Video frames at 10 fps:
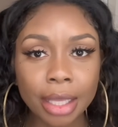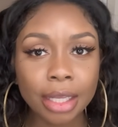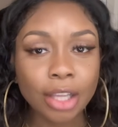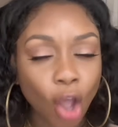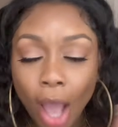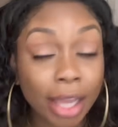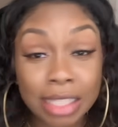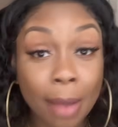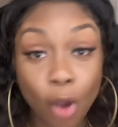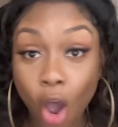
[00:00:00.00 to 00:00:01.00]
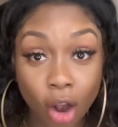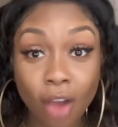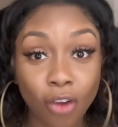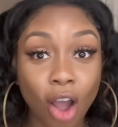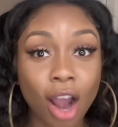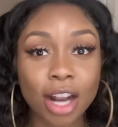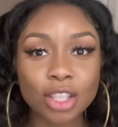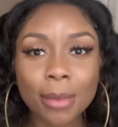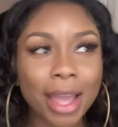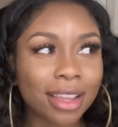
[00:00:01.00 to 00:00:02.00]
Because I'm caught off guard.
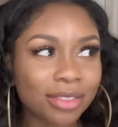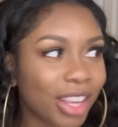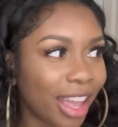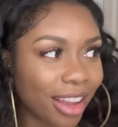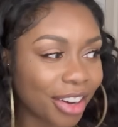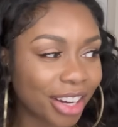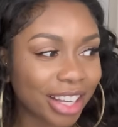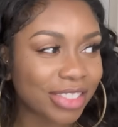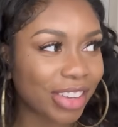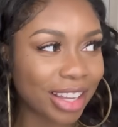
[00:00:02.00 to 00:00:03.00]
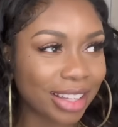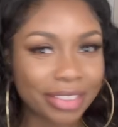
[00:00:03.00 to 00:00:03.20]
So I'm like, yeah, girl, that's fine.